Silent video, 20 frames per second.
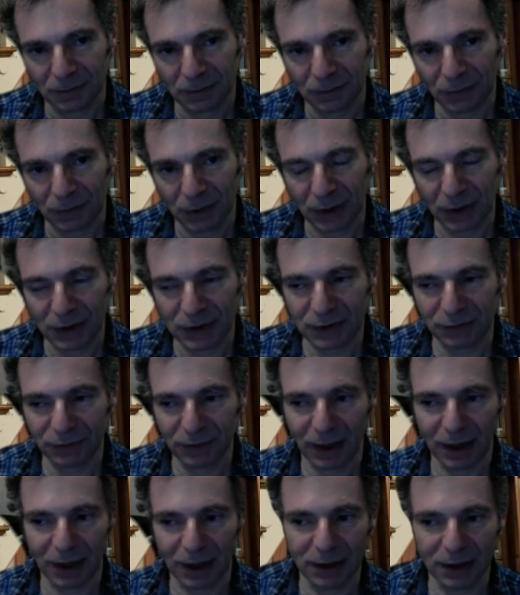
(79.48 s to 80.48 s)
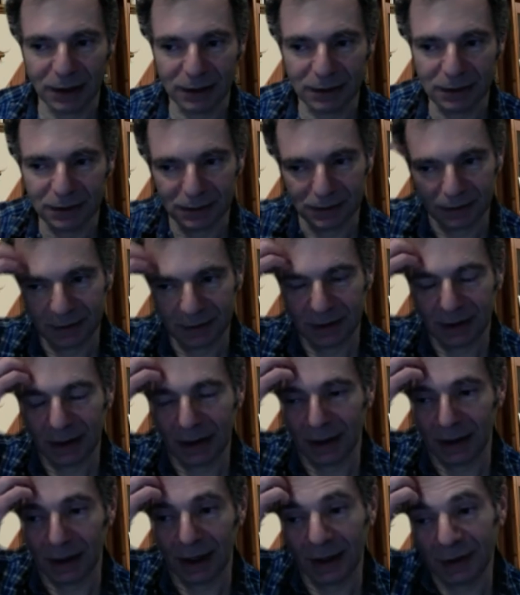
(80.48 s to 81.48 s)
Because if I,
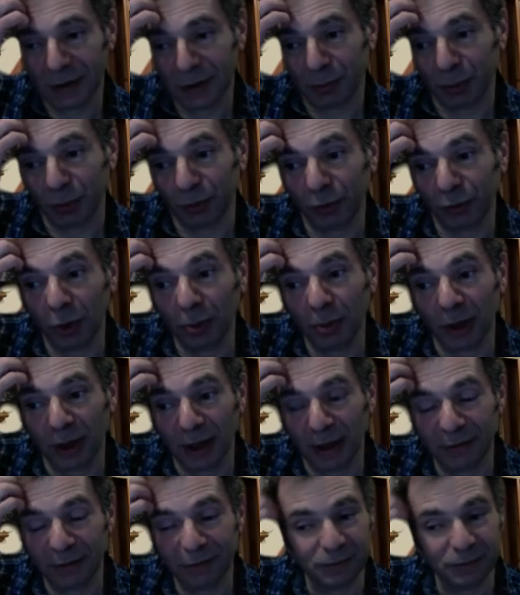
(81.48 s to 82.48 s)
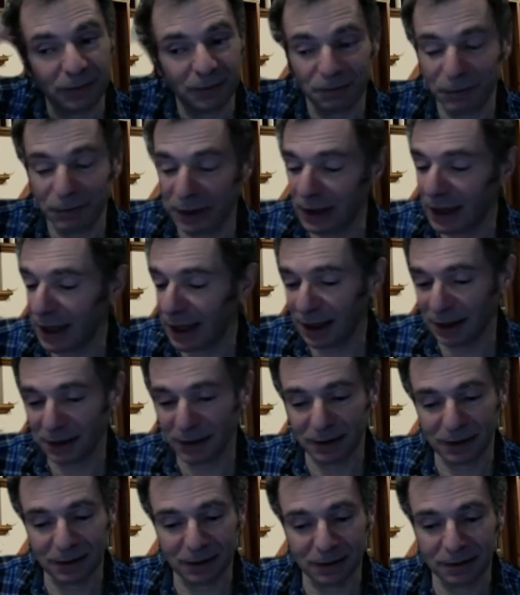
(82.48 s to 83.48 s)
as a performer, I've been
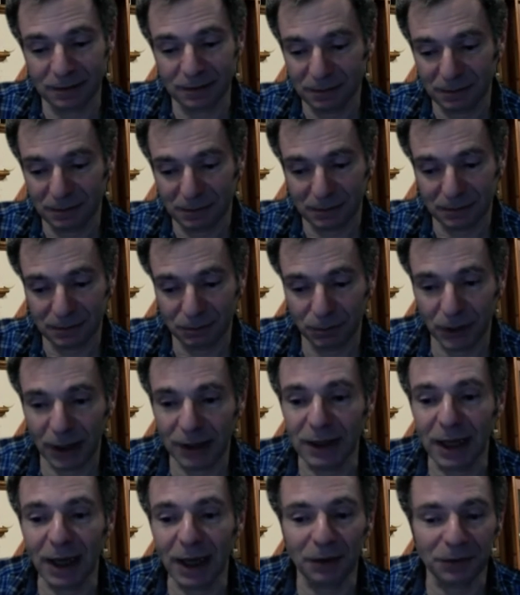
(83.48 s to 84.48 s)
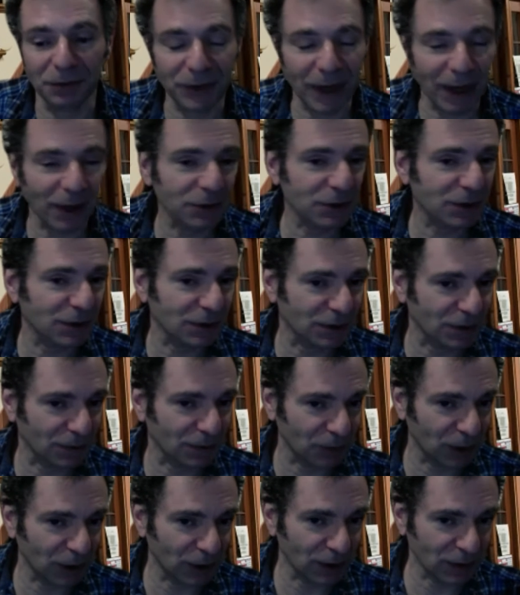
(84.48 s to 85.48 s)
handed by now thousands
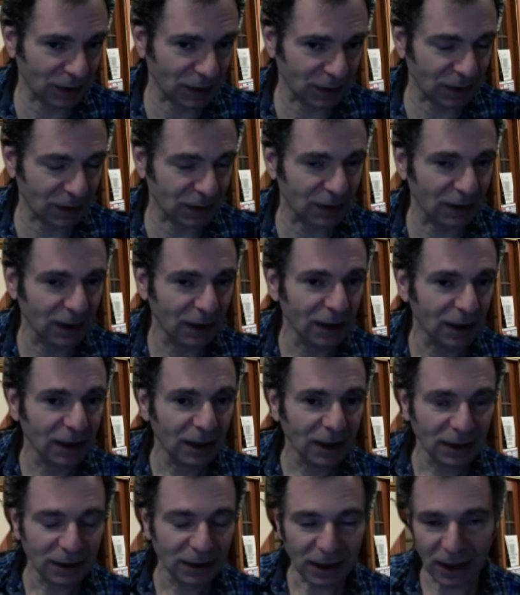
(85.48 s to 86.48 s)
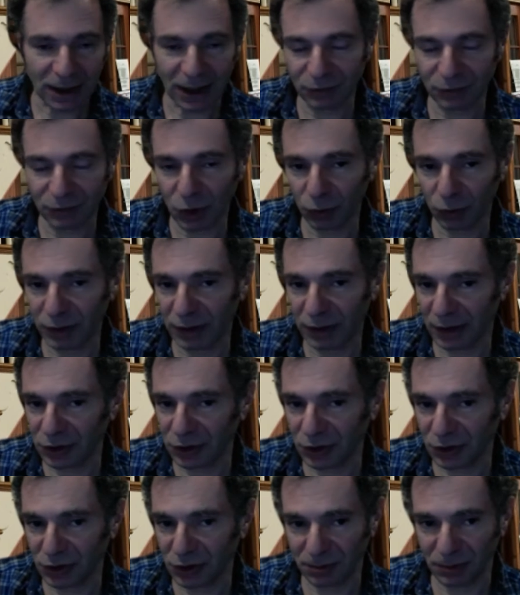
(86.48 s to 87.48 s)
of pieces that have no
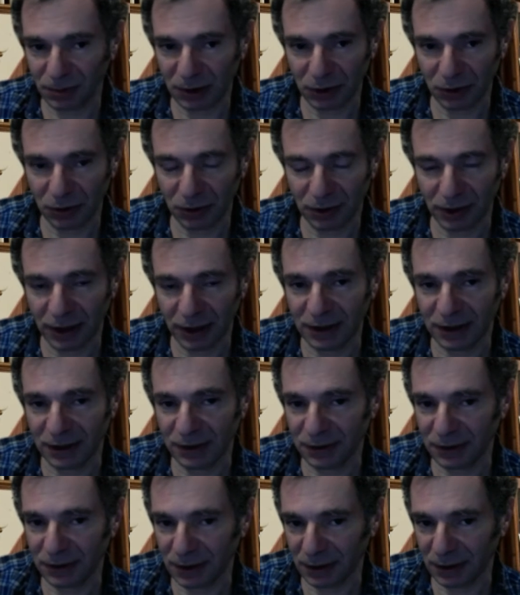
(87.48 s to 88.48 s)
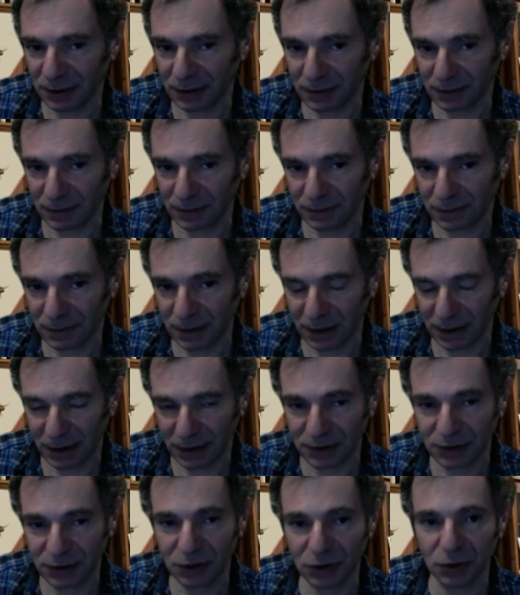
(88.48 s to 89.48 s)
relation to me or anything that
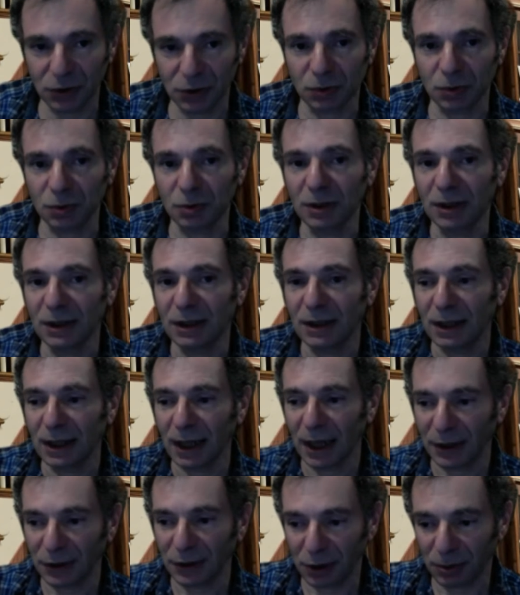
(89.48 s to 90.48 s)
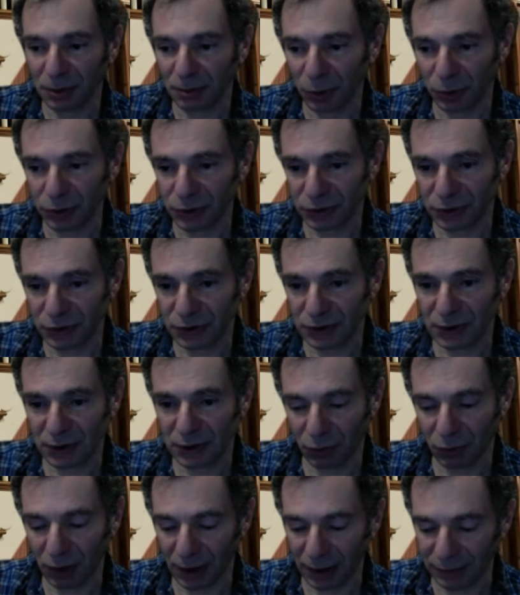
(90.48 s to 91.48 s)
I do, and the composer just
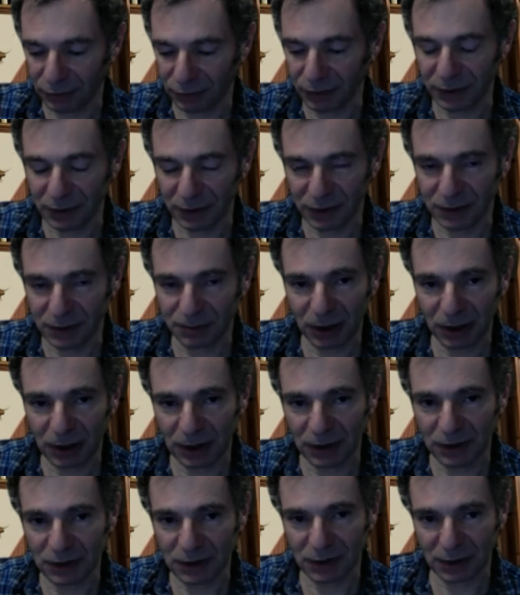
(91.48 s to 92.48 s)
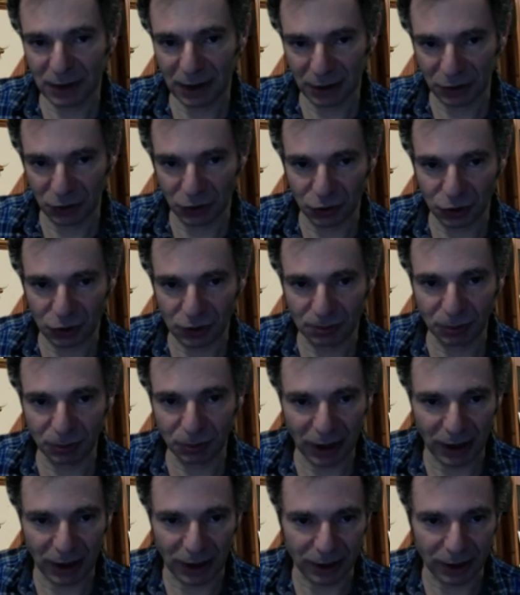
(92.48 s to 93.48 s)
said, well, I've written this piece and you should
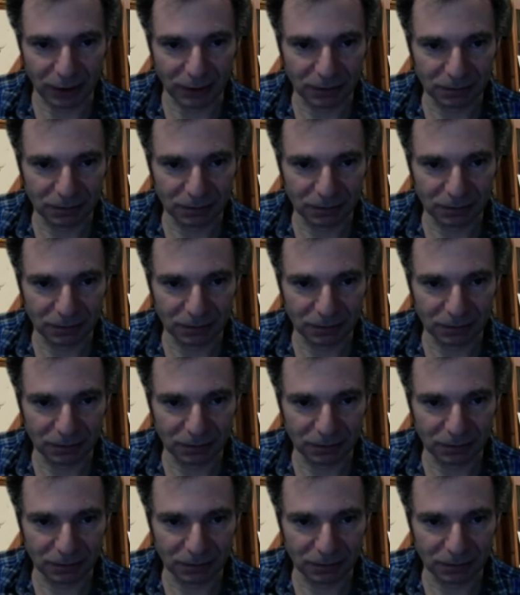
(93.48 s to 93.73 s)
play it.